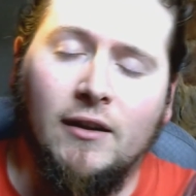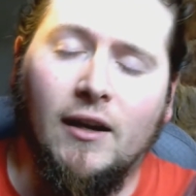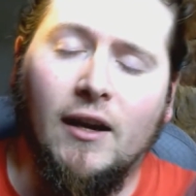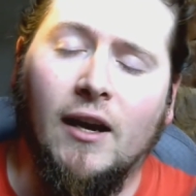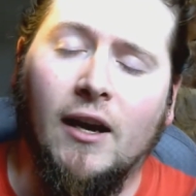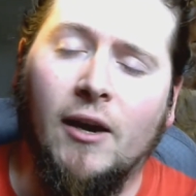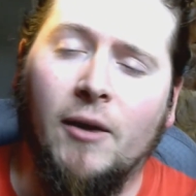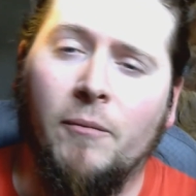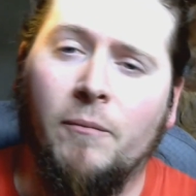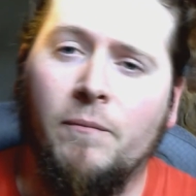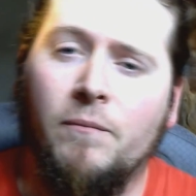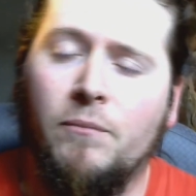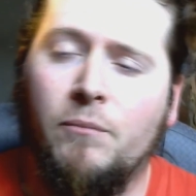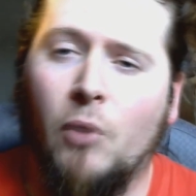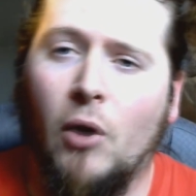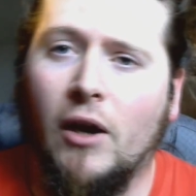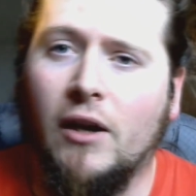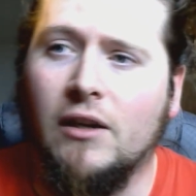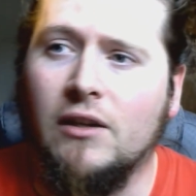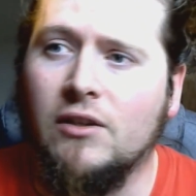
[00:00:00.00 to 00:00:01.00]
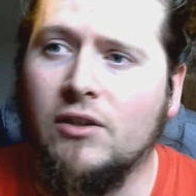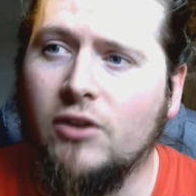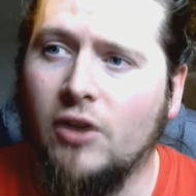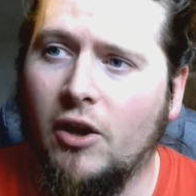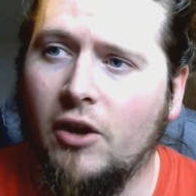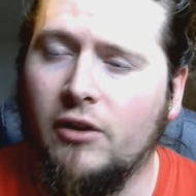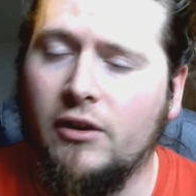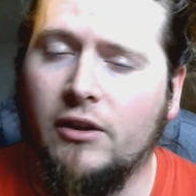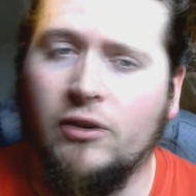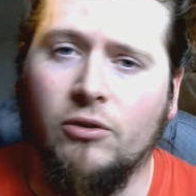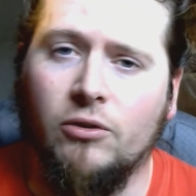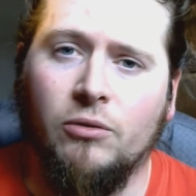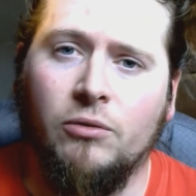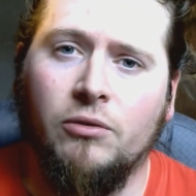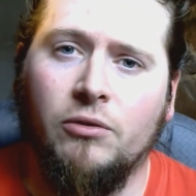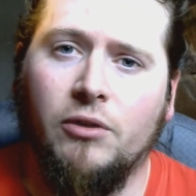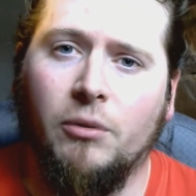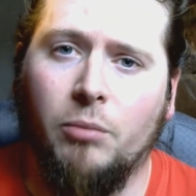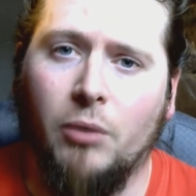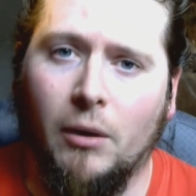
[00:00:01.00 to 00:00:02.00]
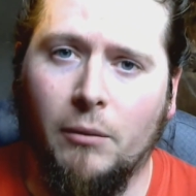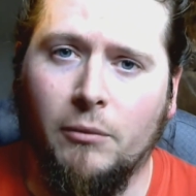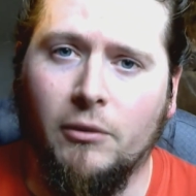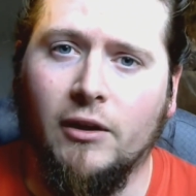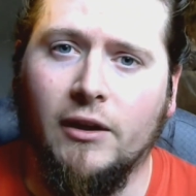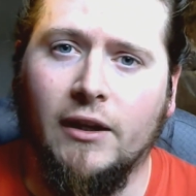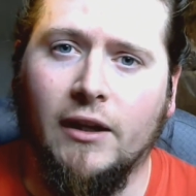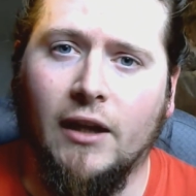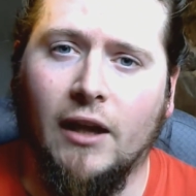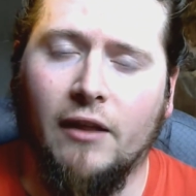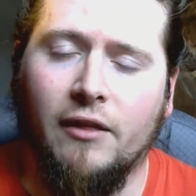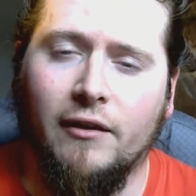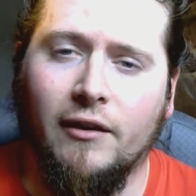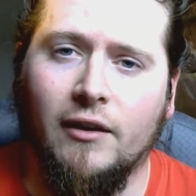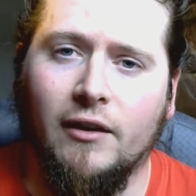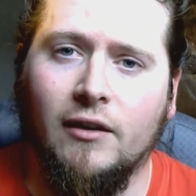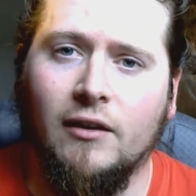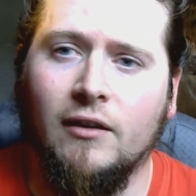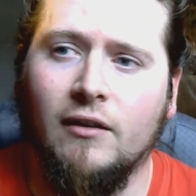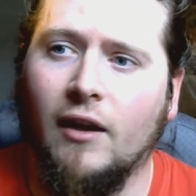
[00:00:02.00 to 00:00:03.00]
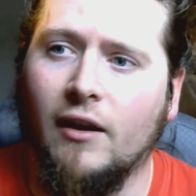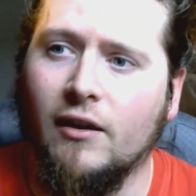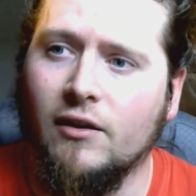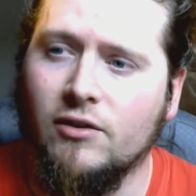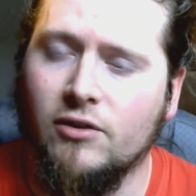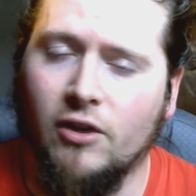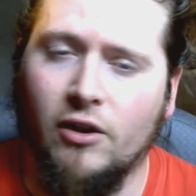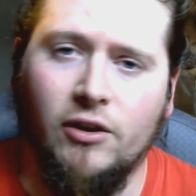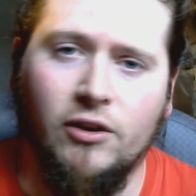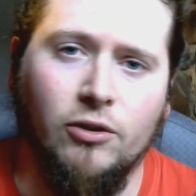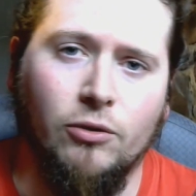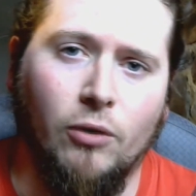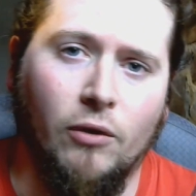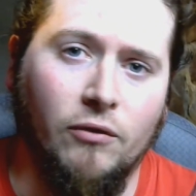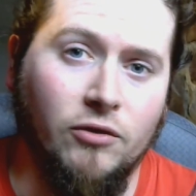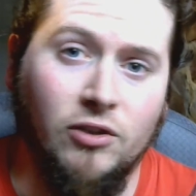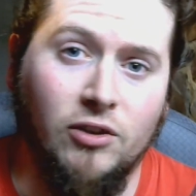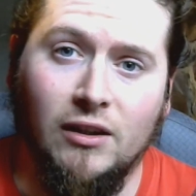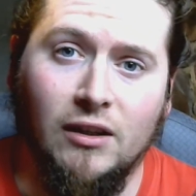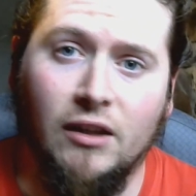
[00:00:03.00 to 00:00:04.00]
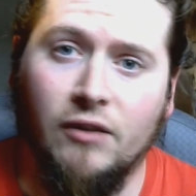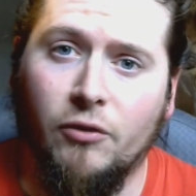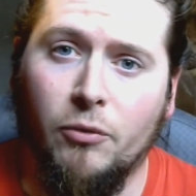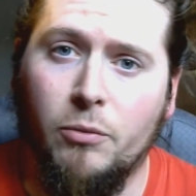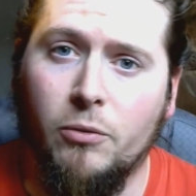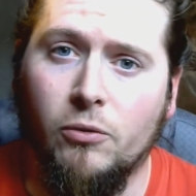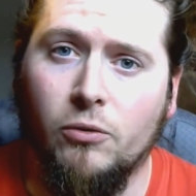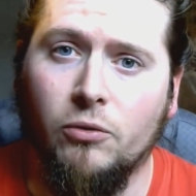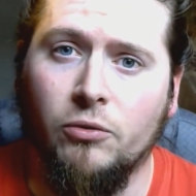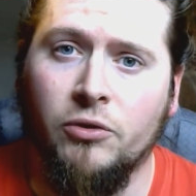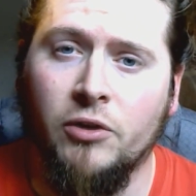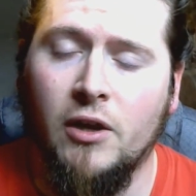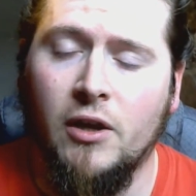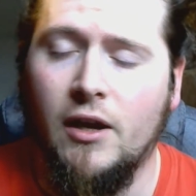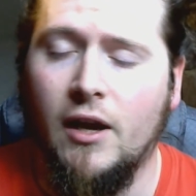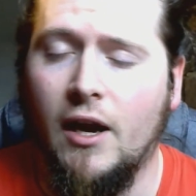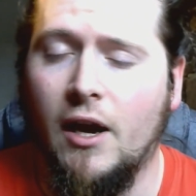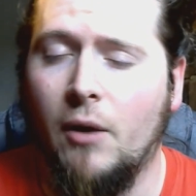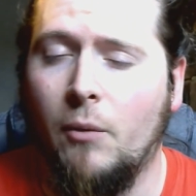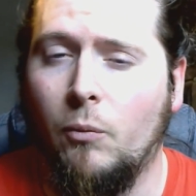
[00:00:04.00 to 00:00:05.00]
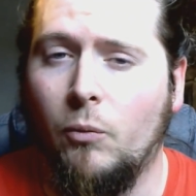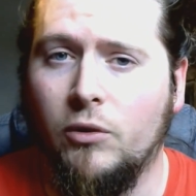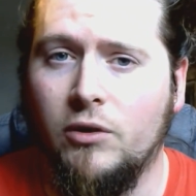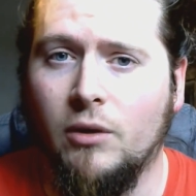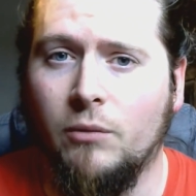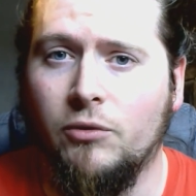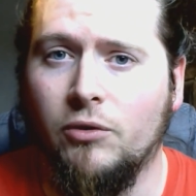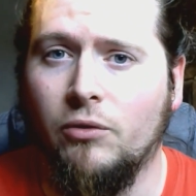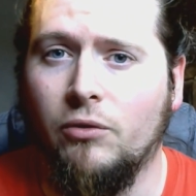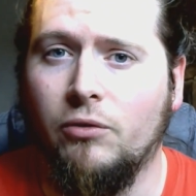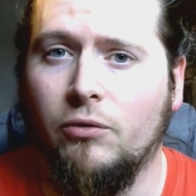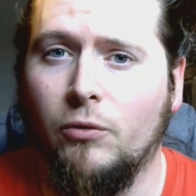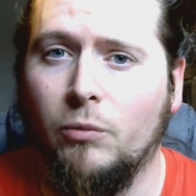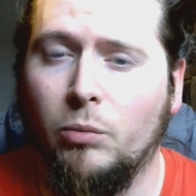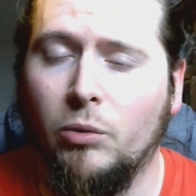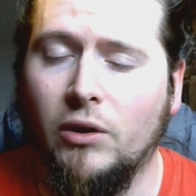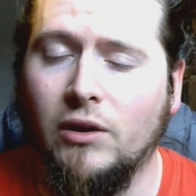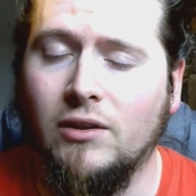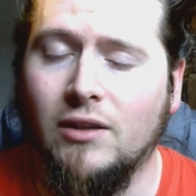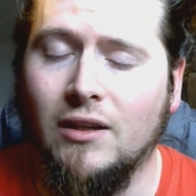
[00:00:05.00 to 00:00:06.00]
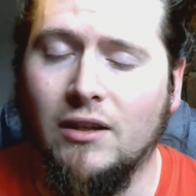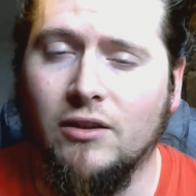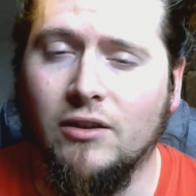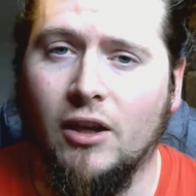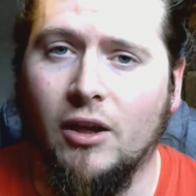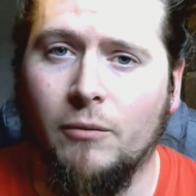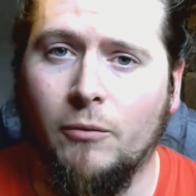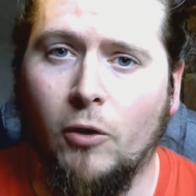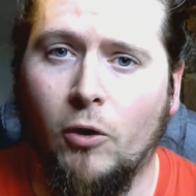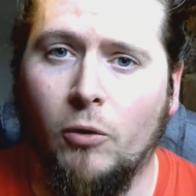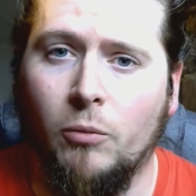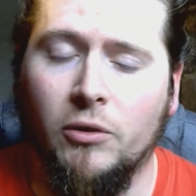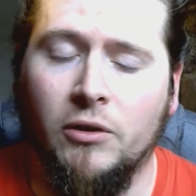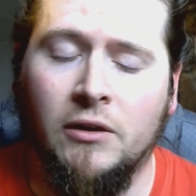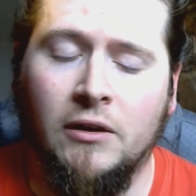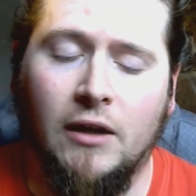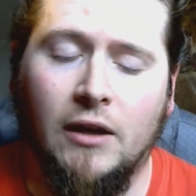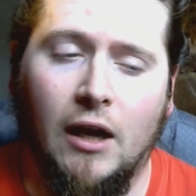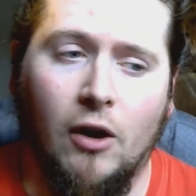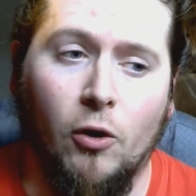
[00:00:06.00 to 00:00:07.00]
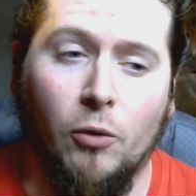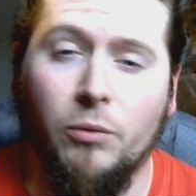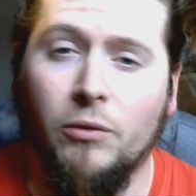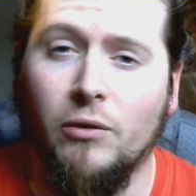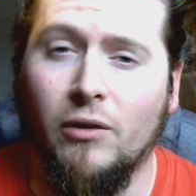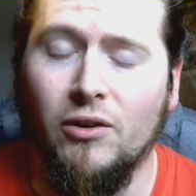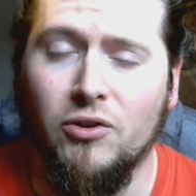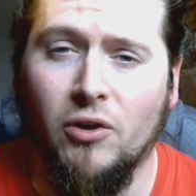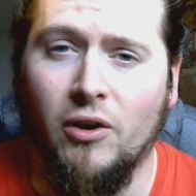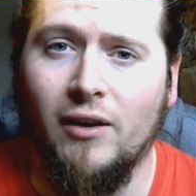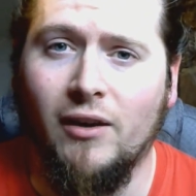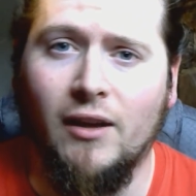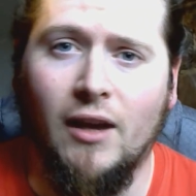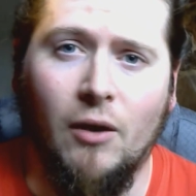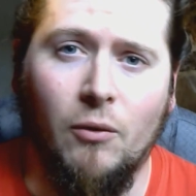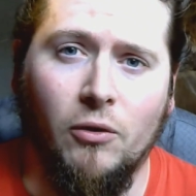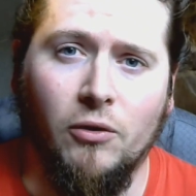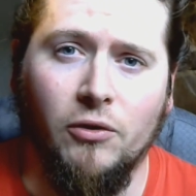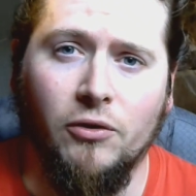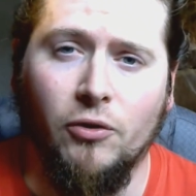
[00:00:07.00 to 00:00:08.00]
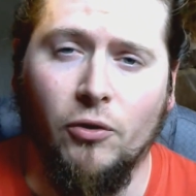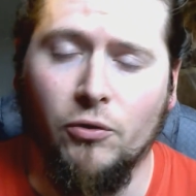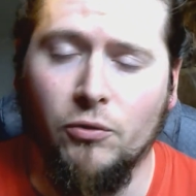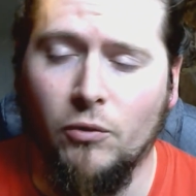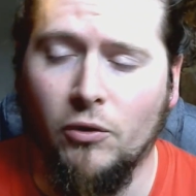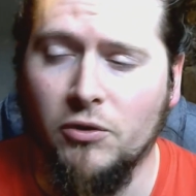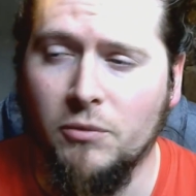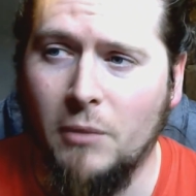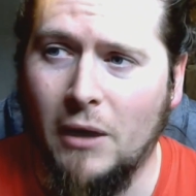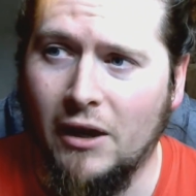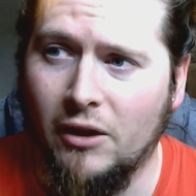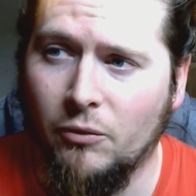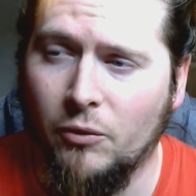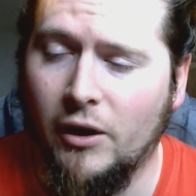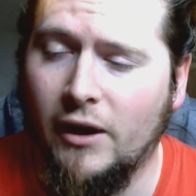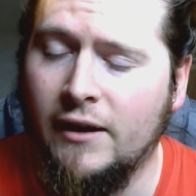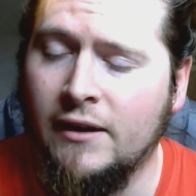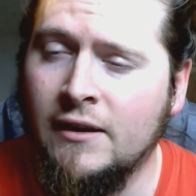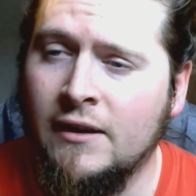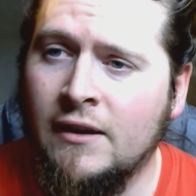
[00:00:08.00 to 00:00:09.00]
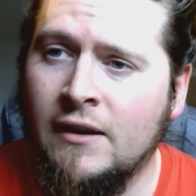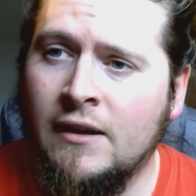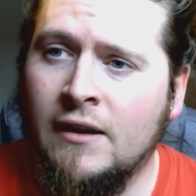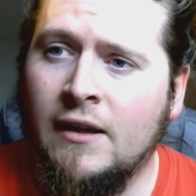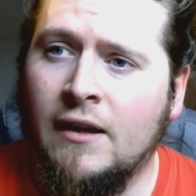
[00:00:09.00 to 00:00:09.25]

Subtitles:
But I can certainly do the Premier League, I think. I can certainly do, obviously, Liverpool's, which I'm doing through pre-season at the moment. I hope you're enjoying that one, those ones, by the way.